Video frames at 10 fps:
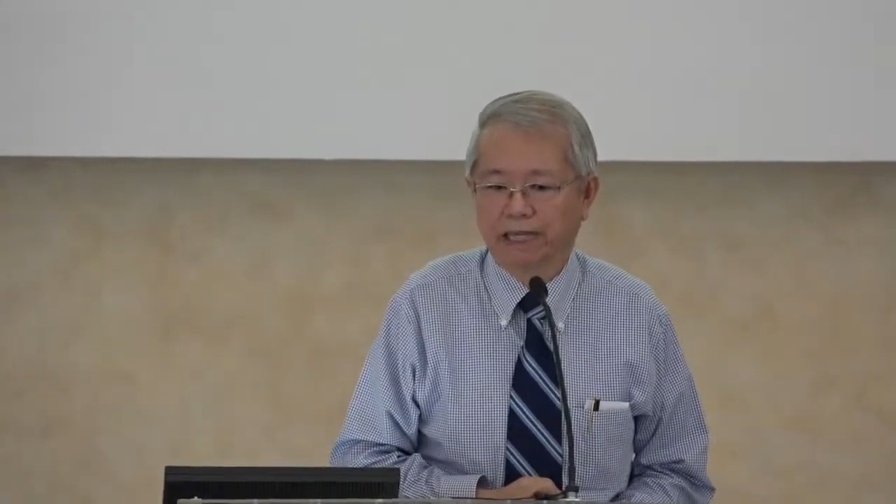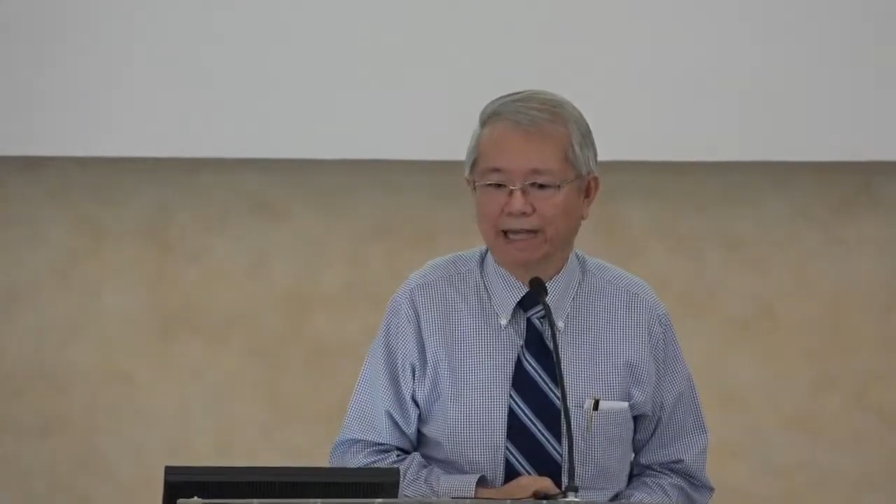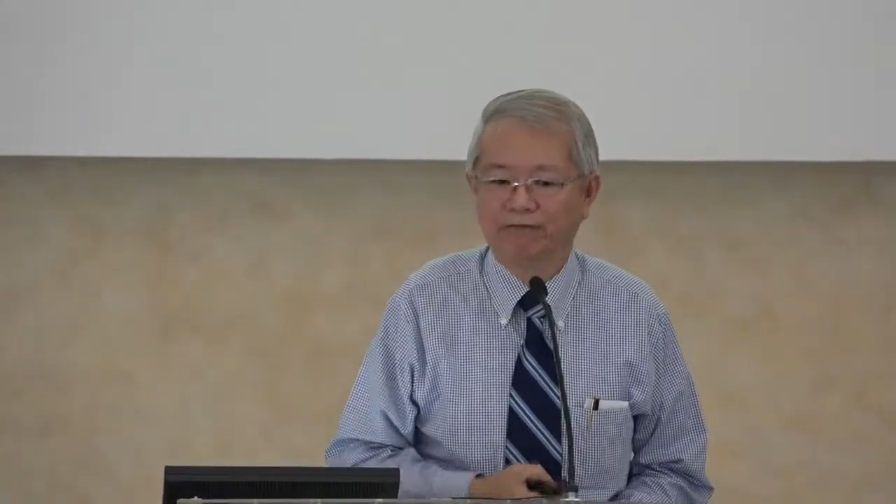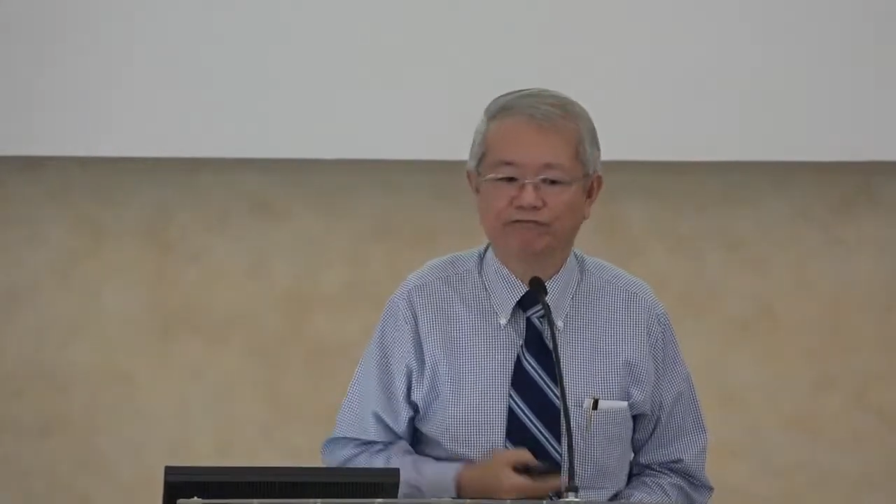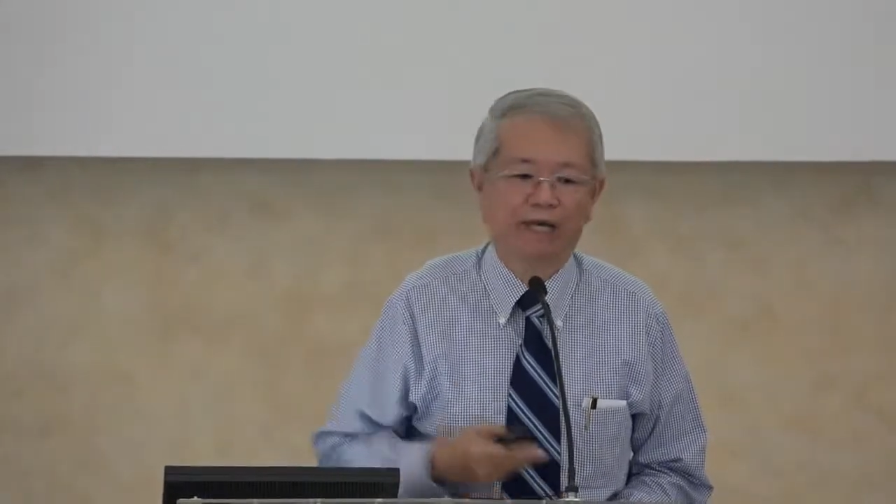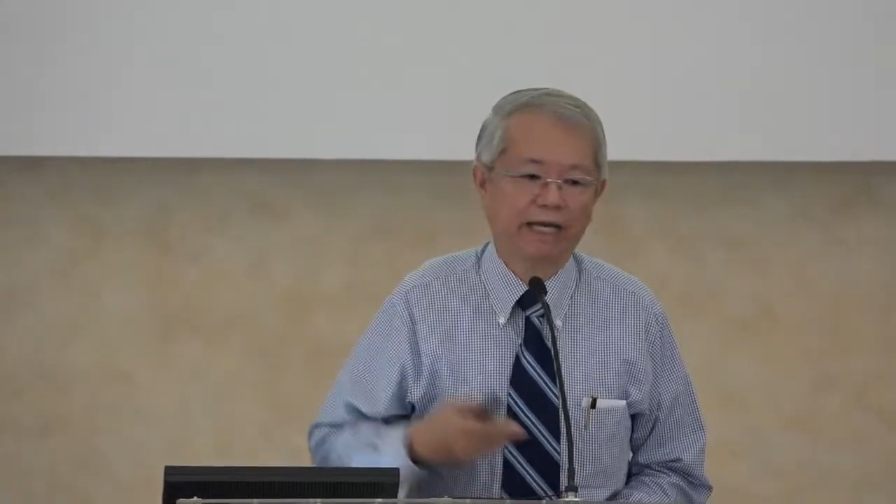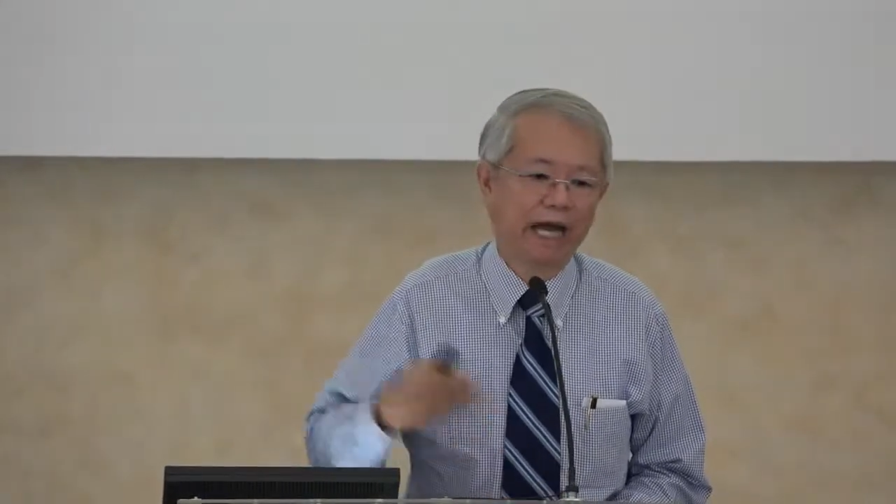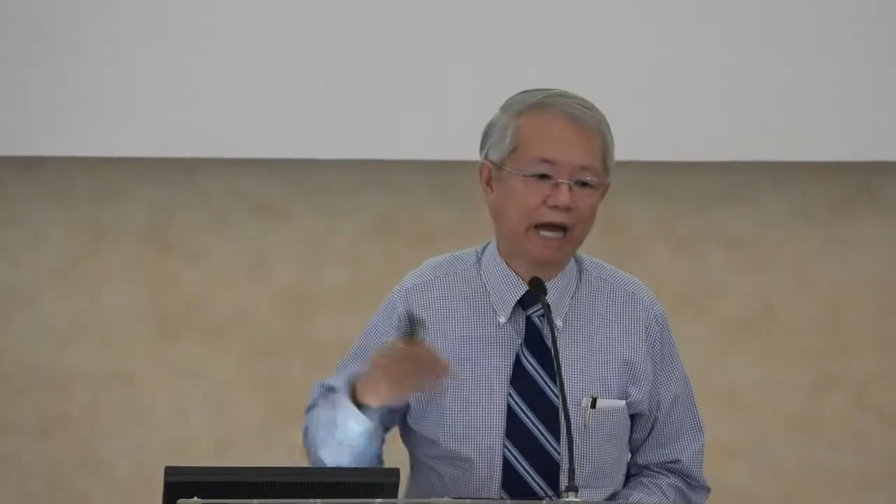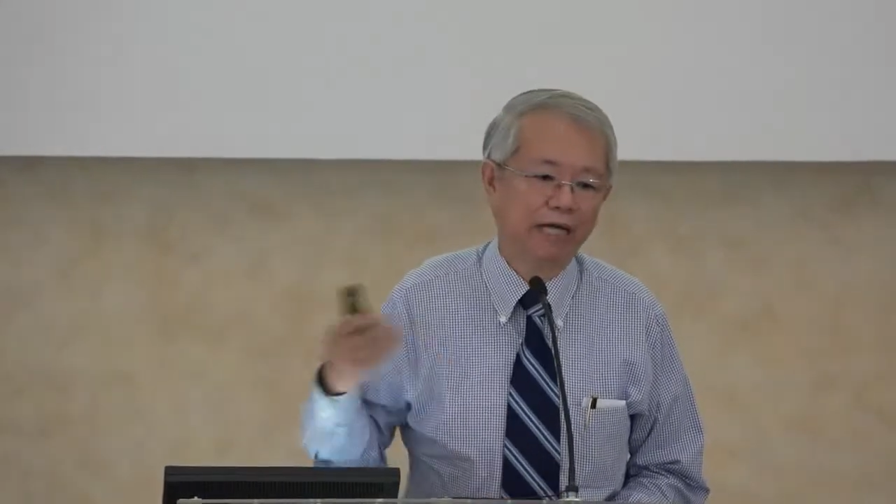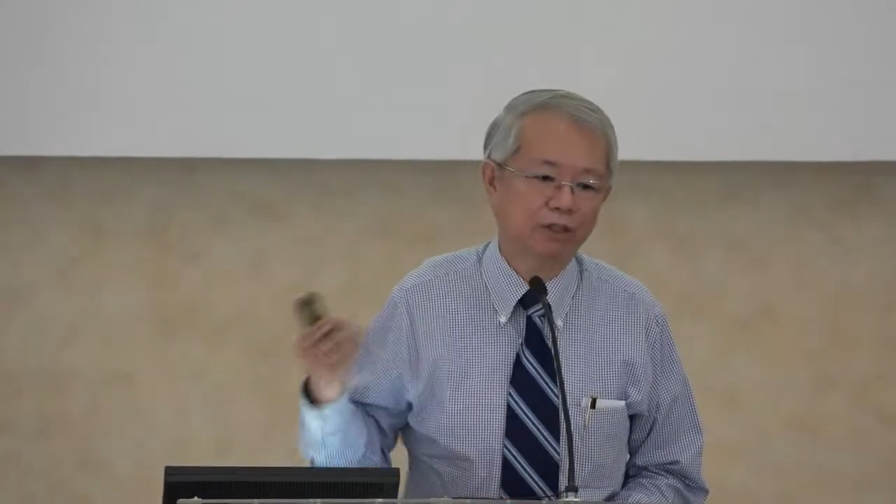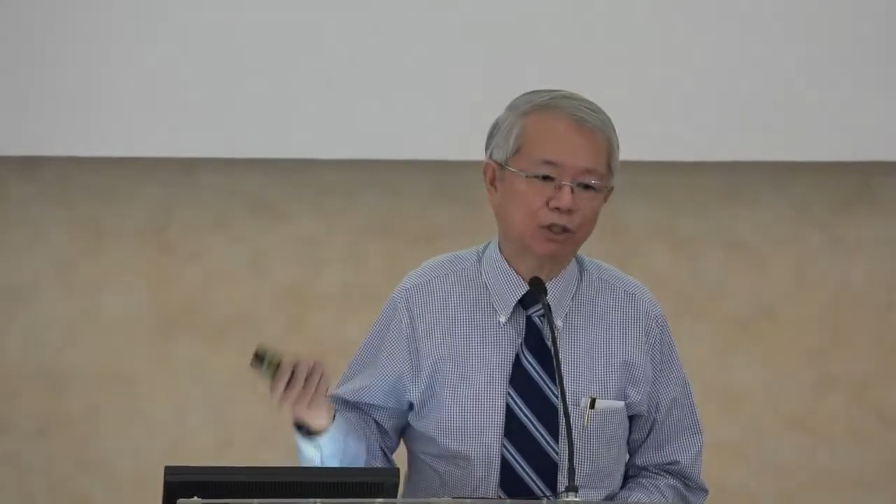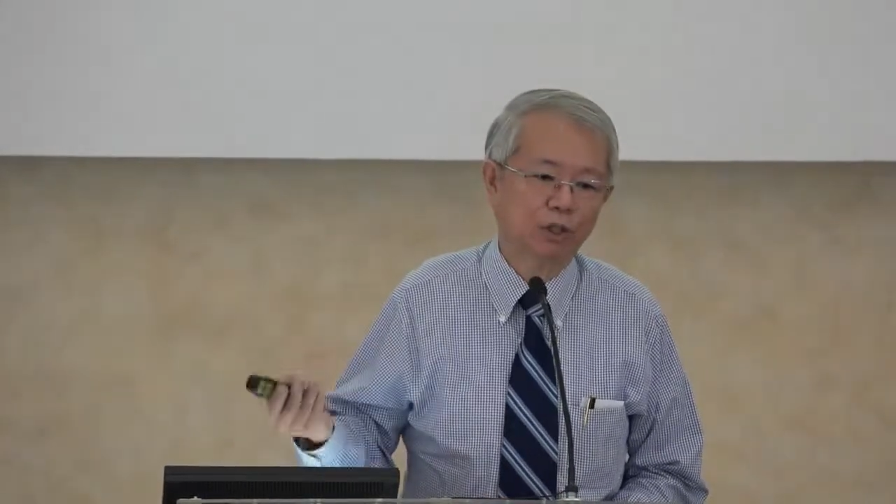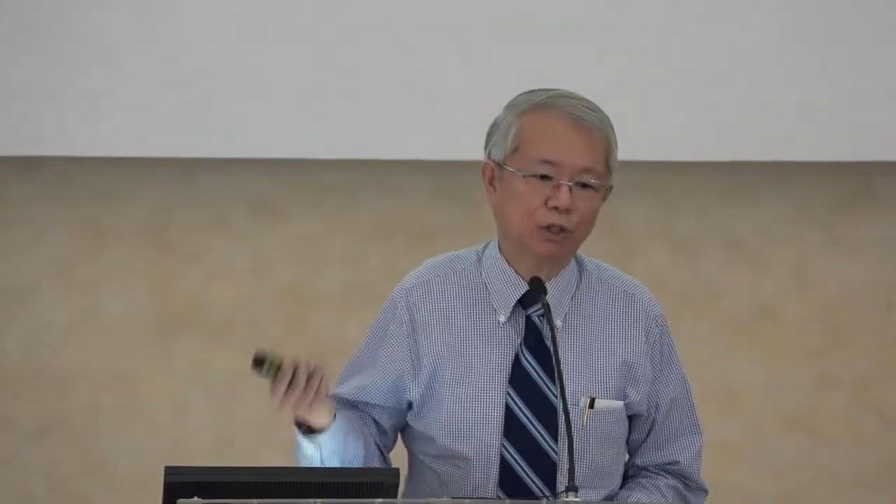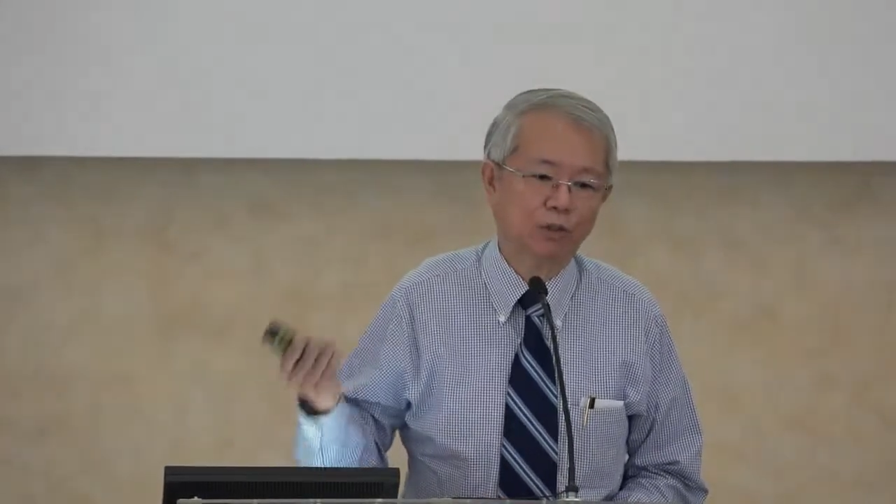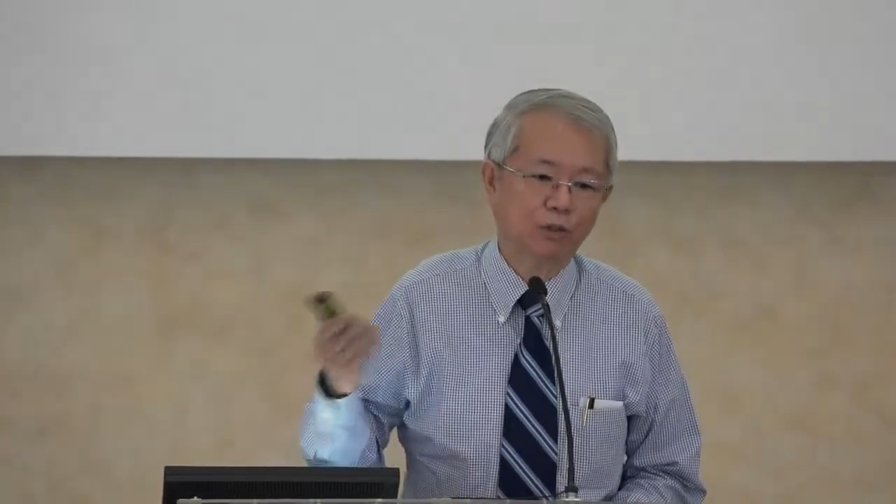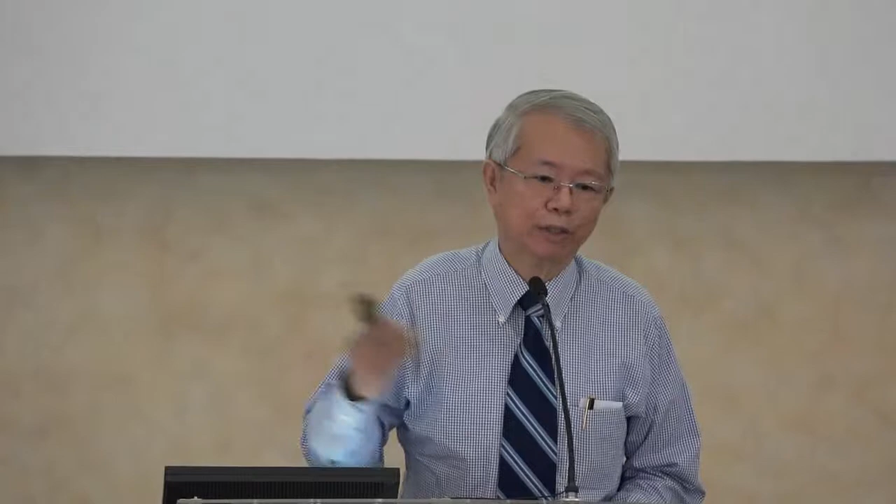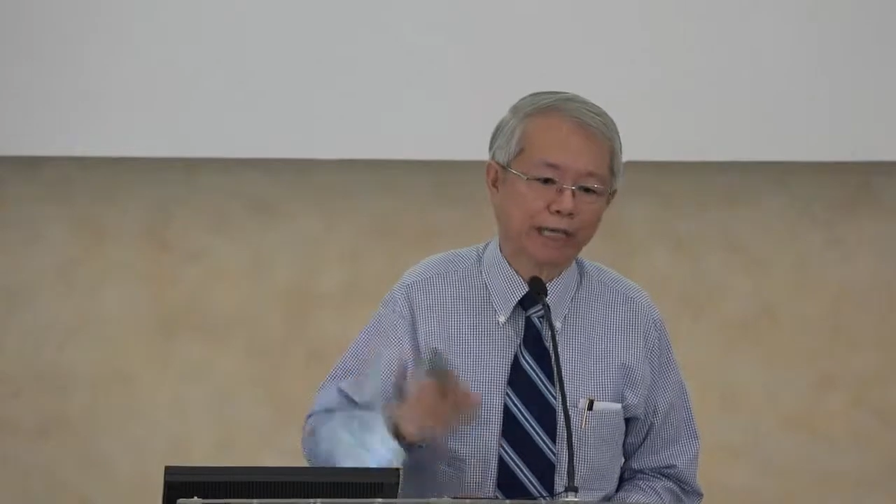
If there are no